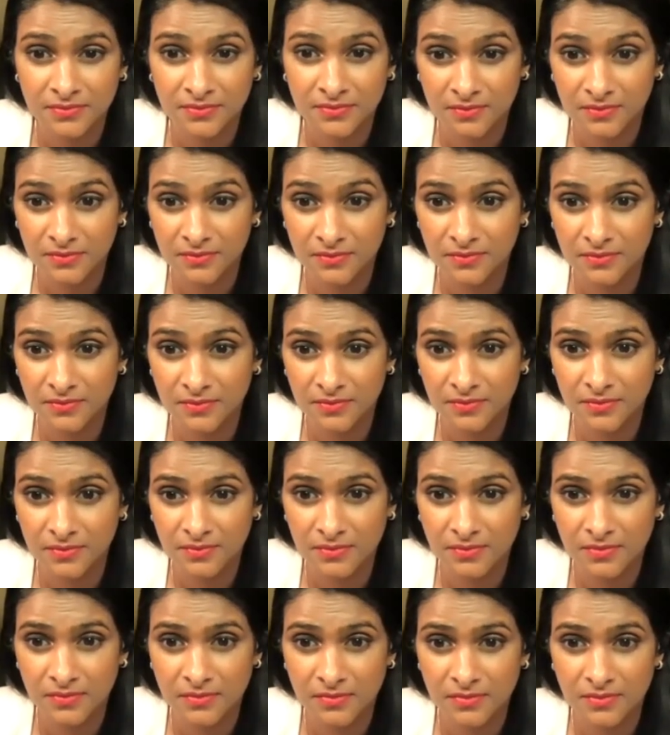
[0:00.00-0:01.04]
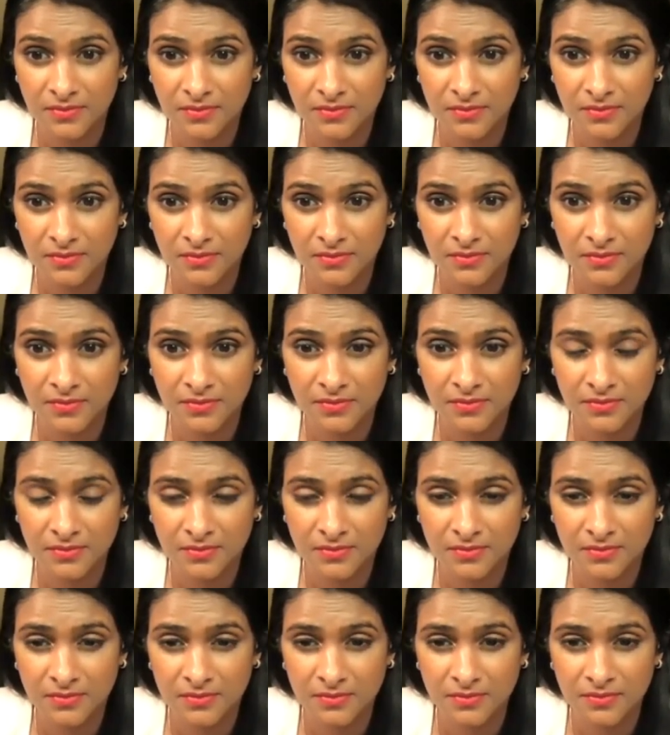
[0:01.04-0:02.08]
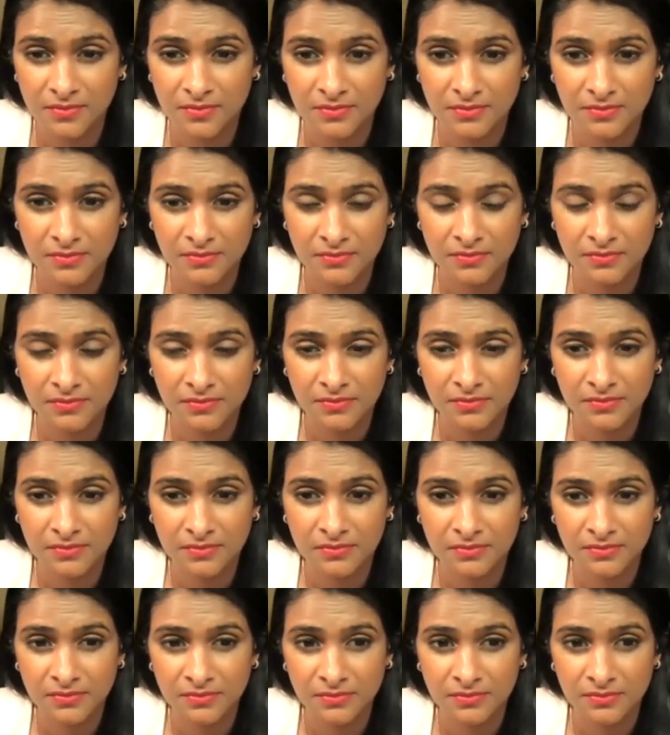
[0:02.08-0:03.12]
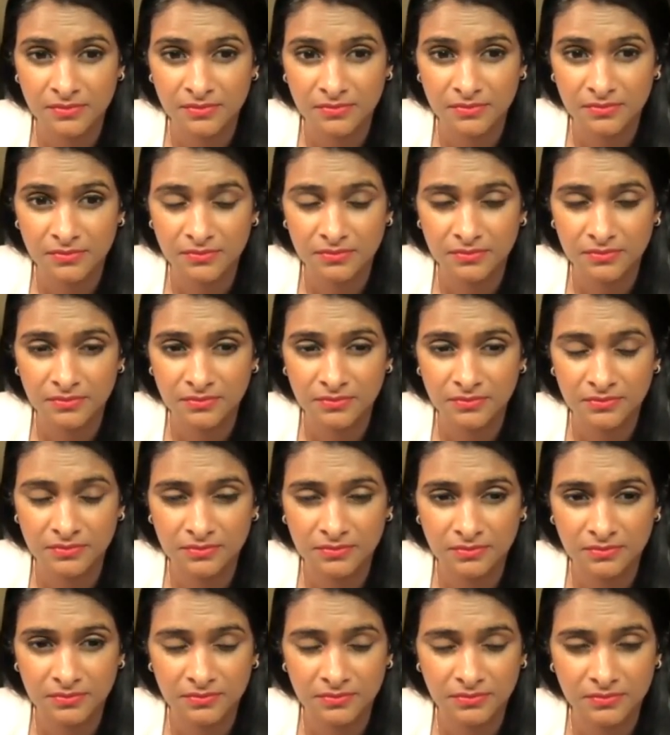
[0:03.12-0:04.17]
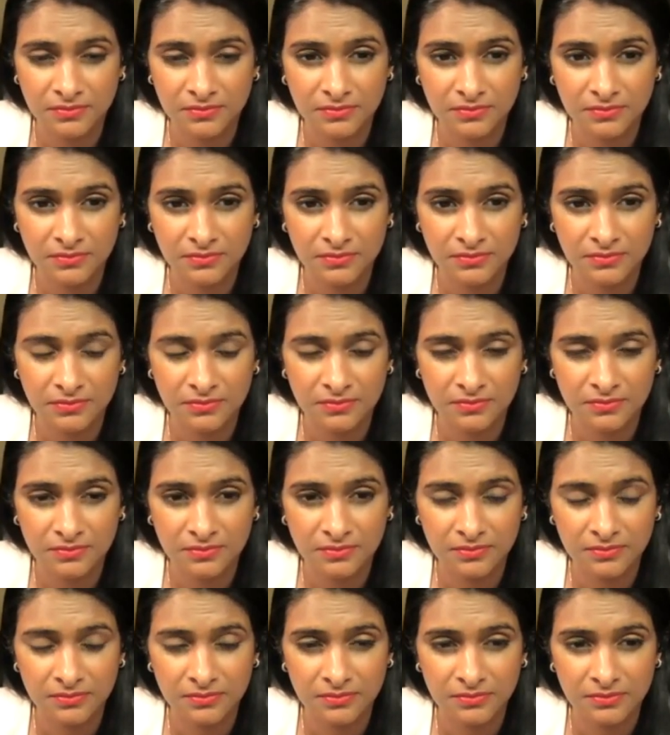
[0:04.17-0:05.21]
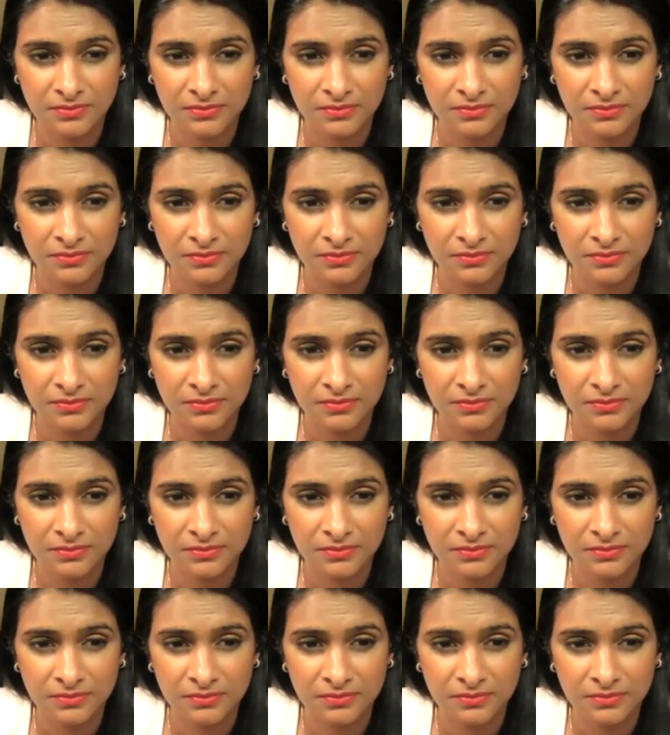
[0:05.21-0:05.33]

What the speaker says: (silent)